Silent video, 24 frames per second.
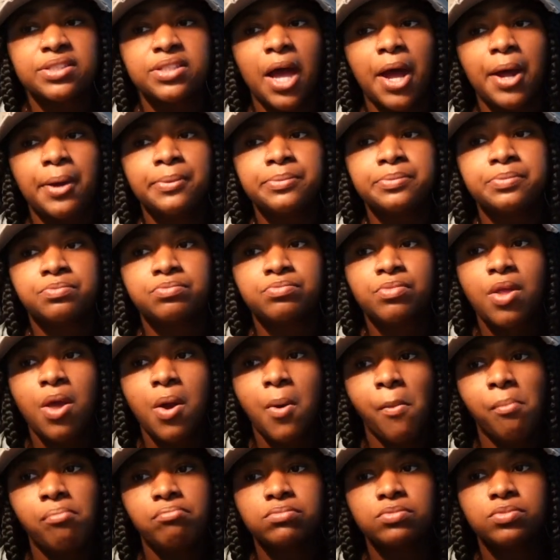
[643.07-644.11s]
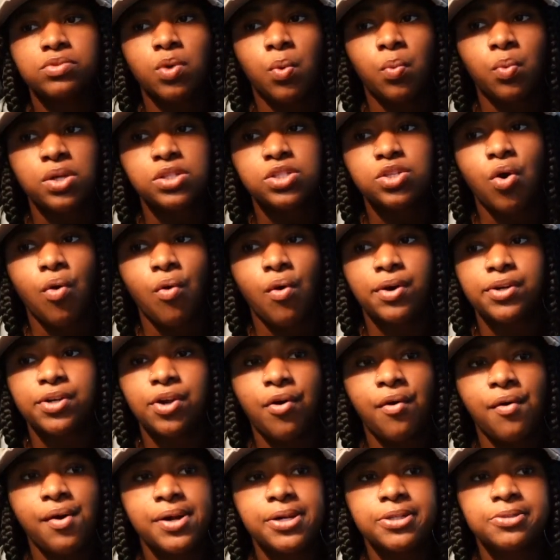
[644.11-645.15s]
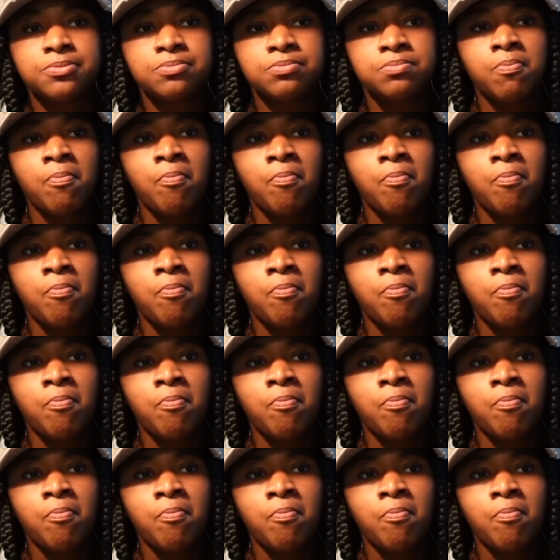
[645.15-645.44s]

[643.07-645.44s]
Like, what's going on?